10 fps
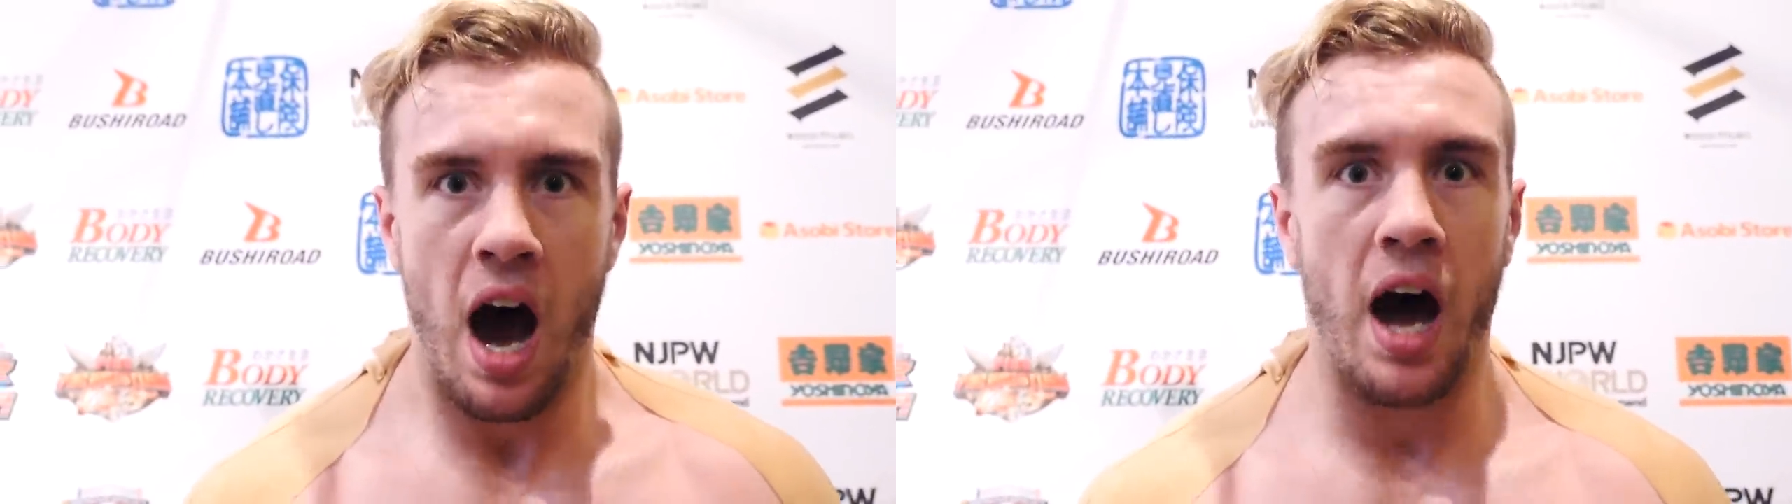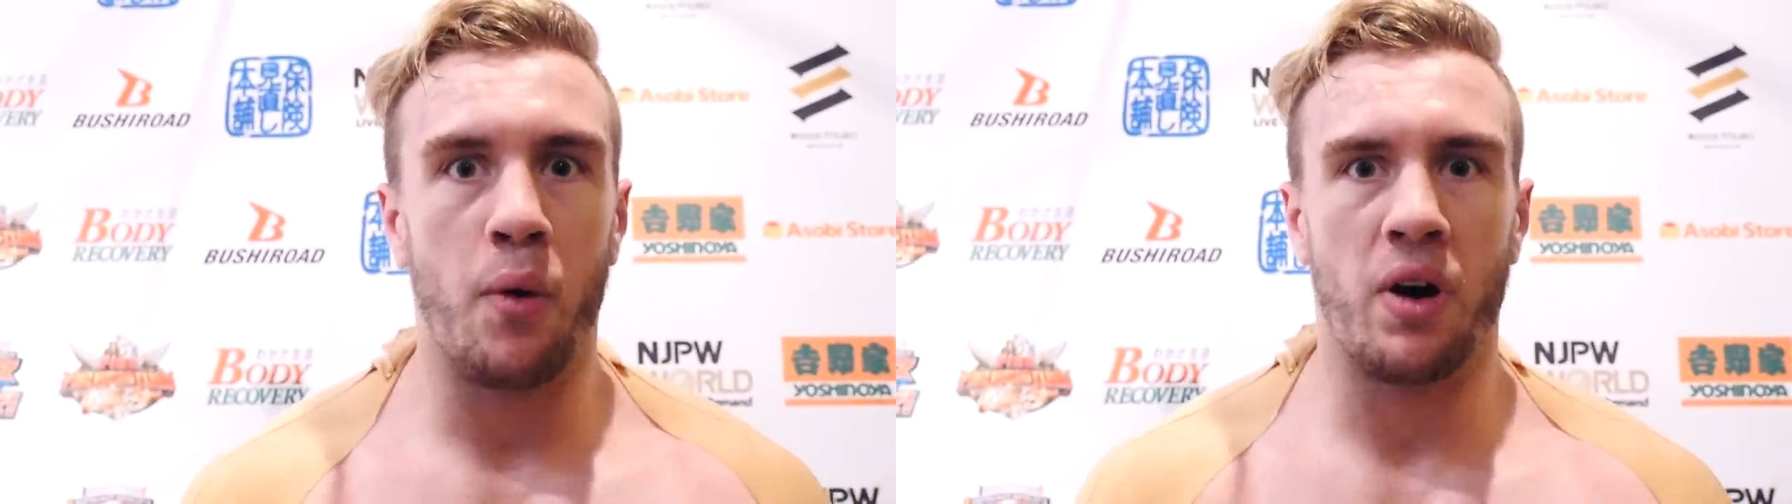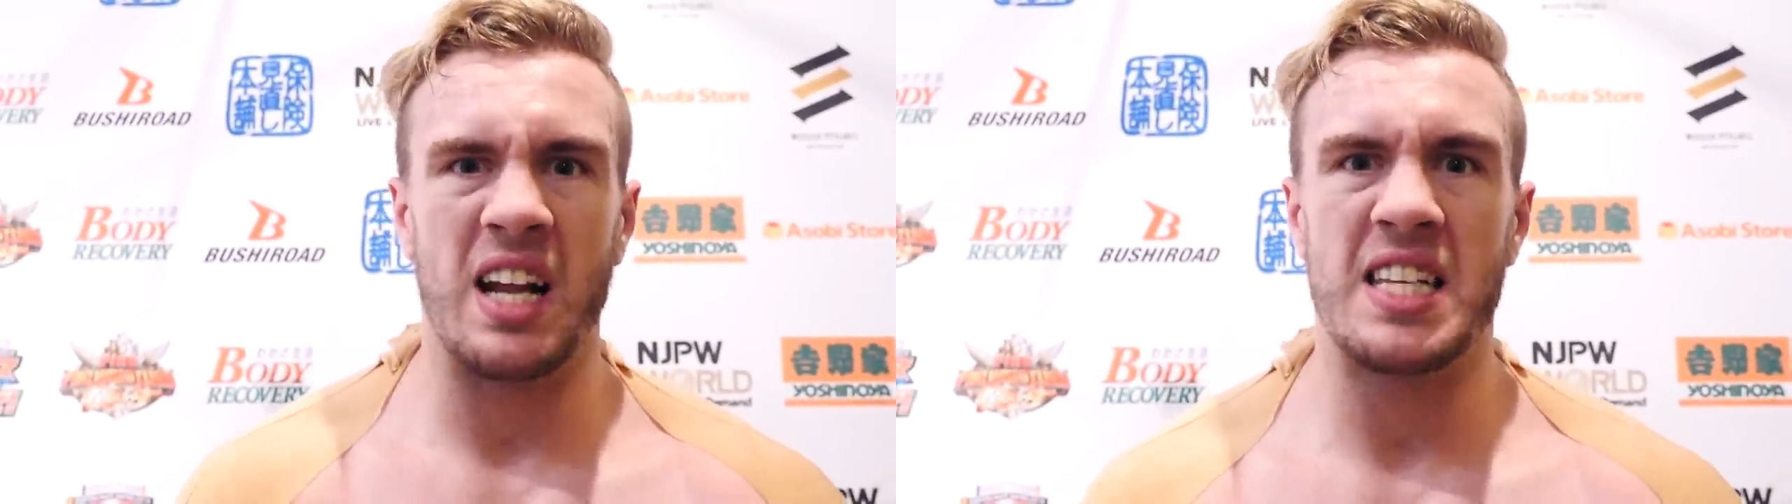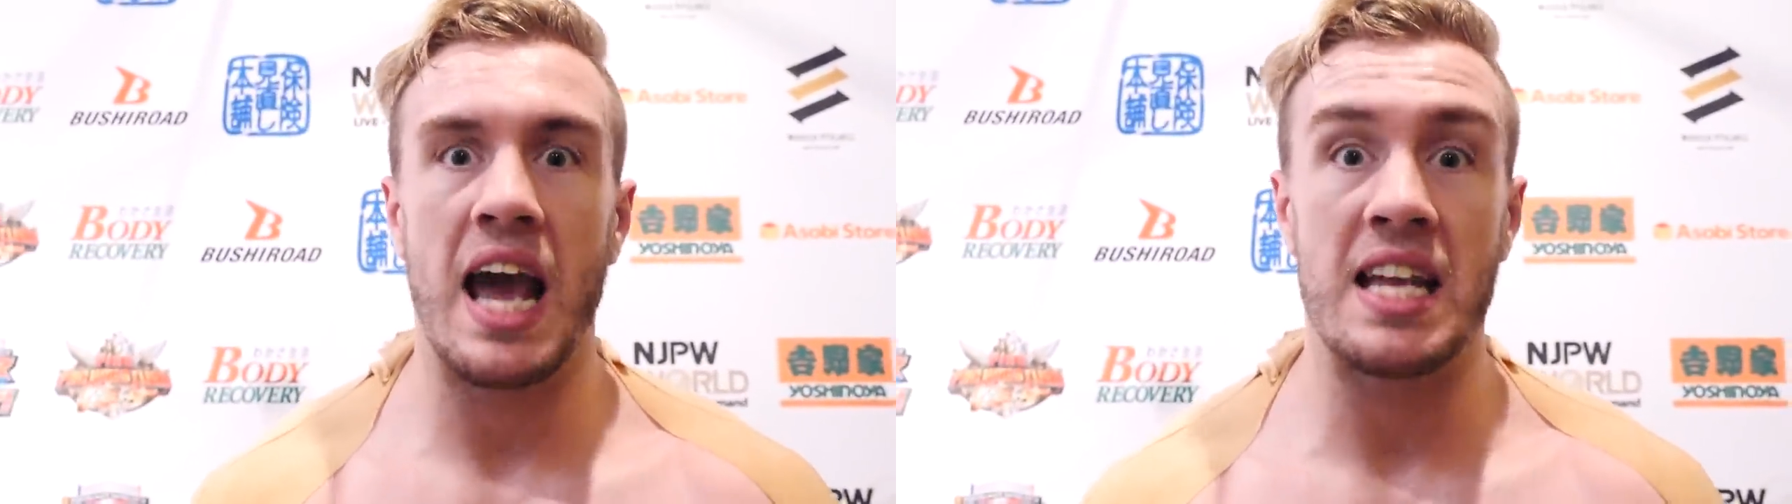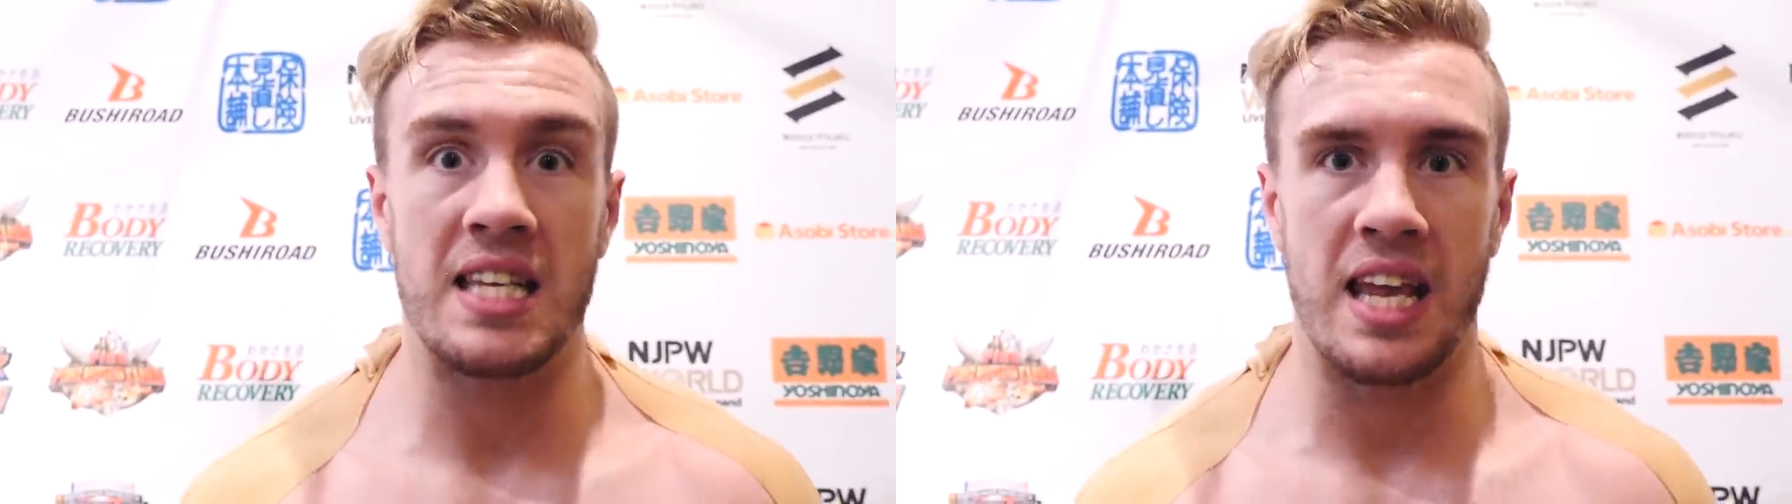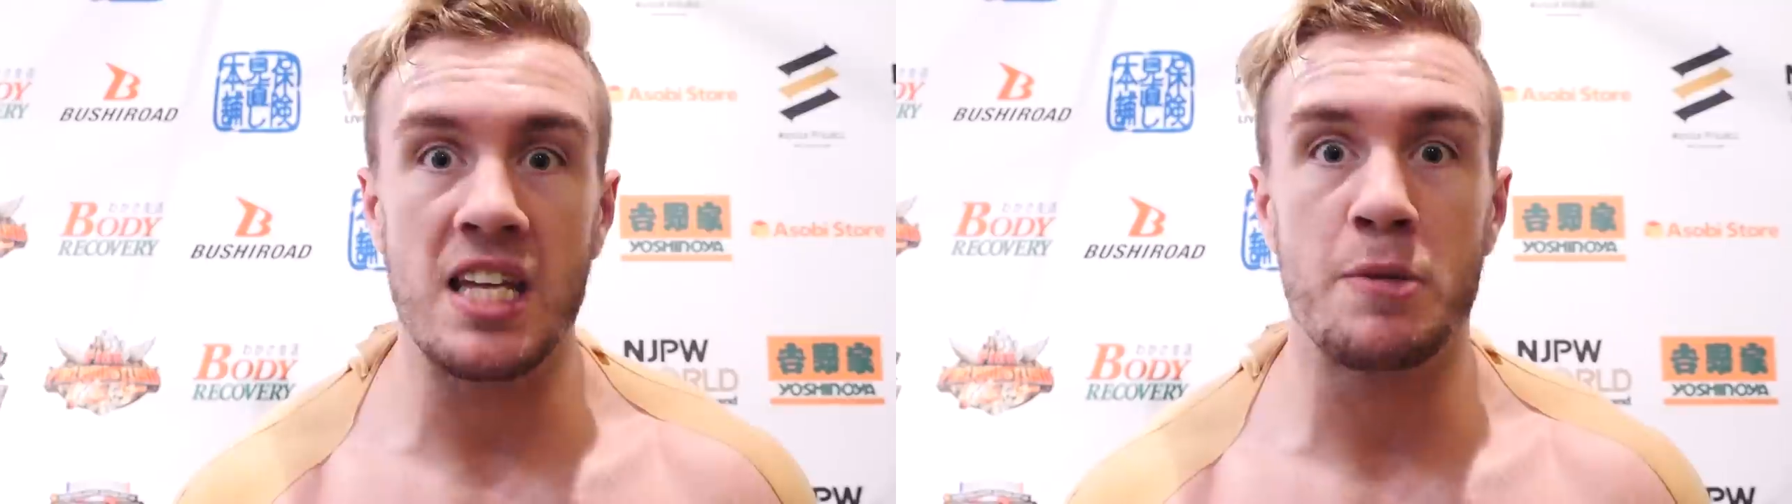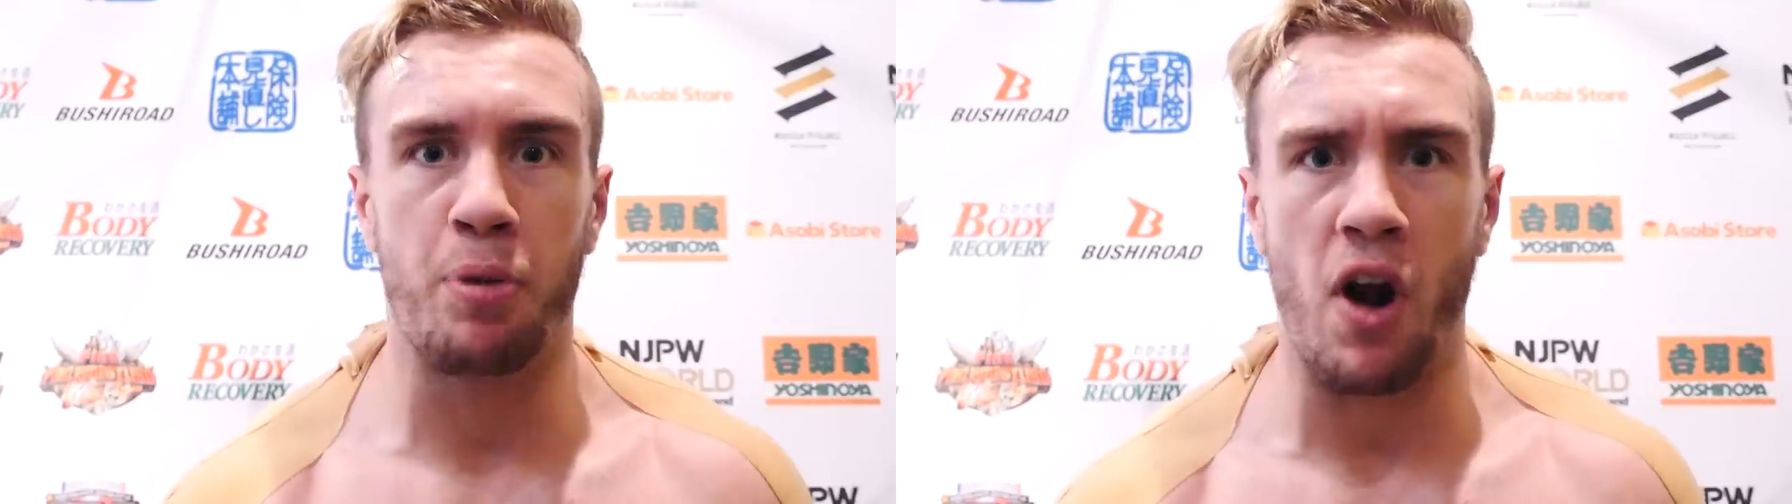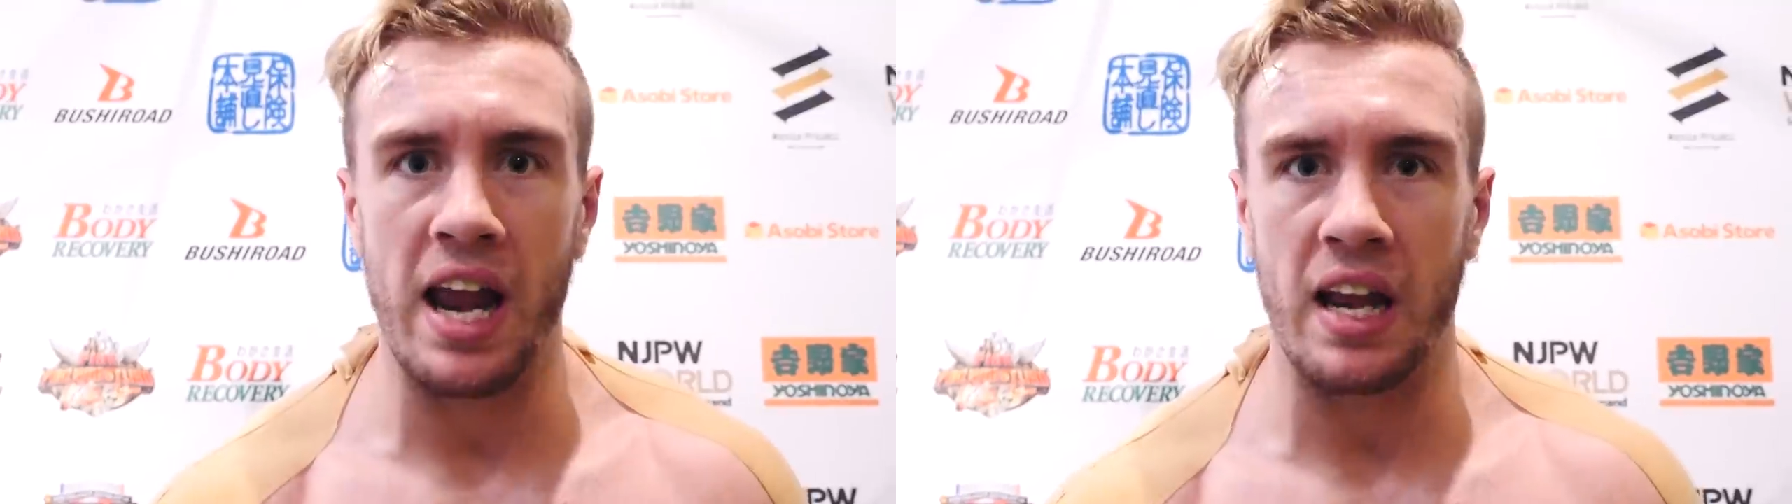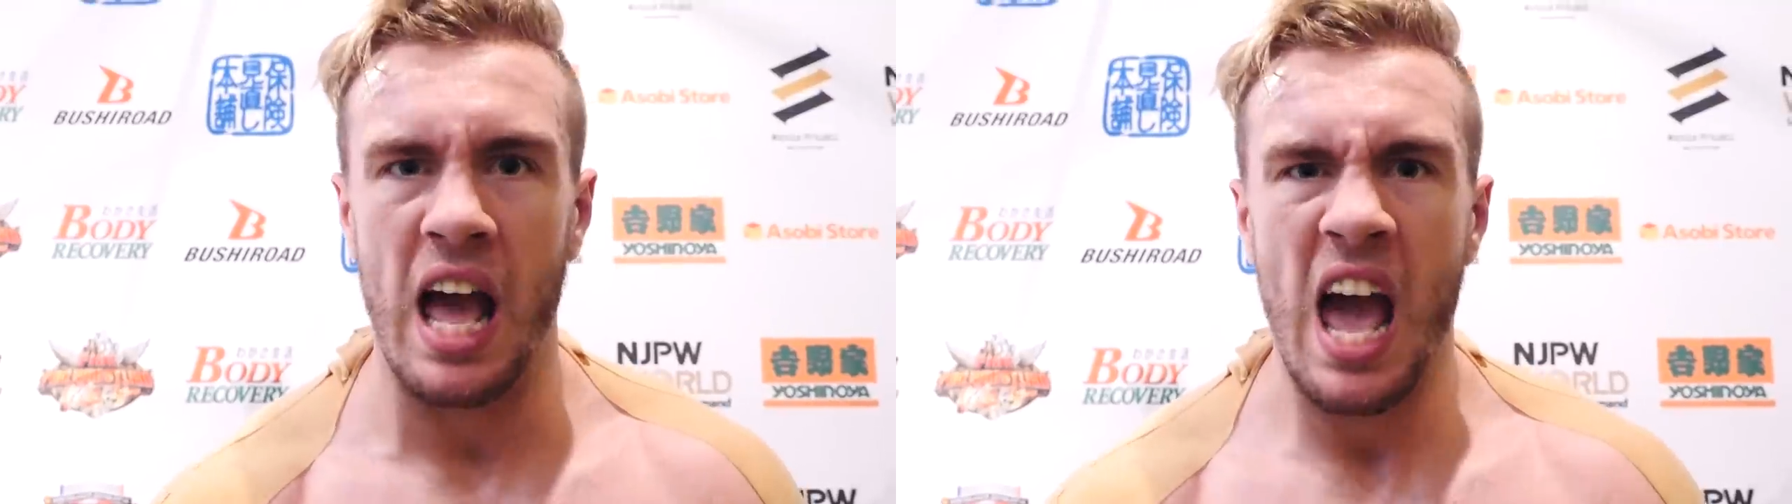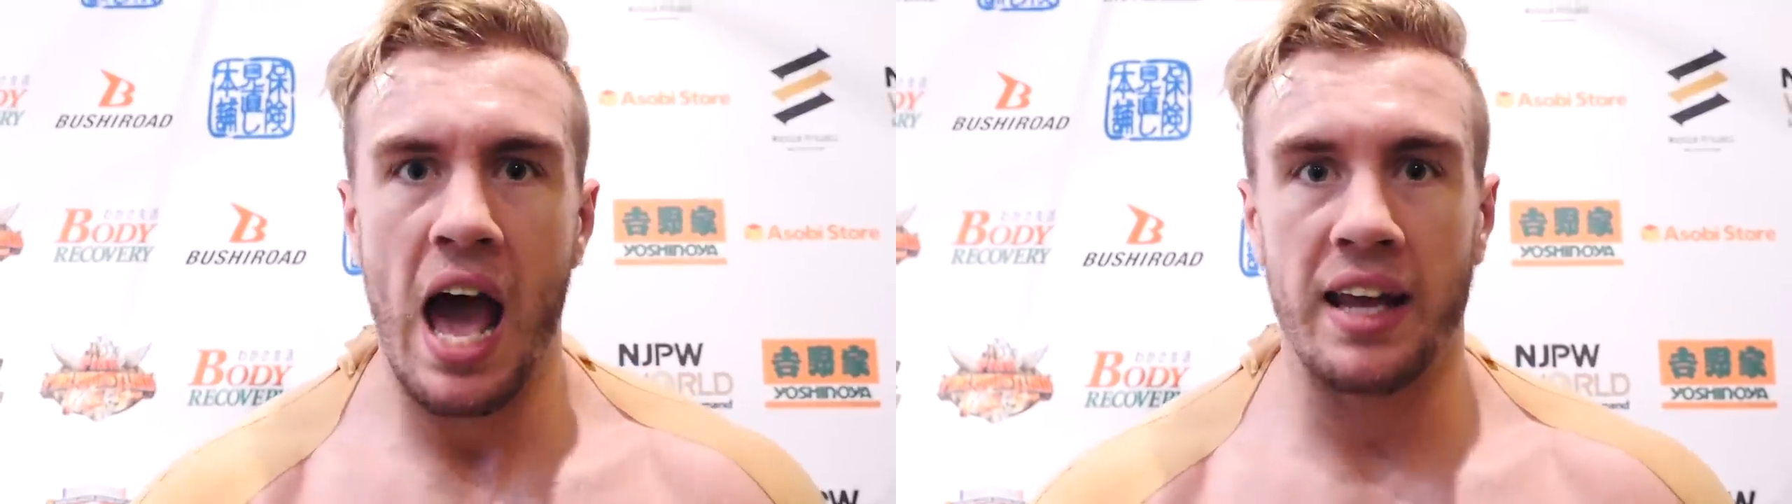I want to test his brain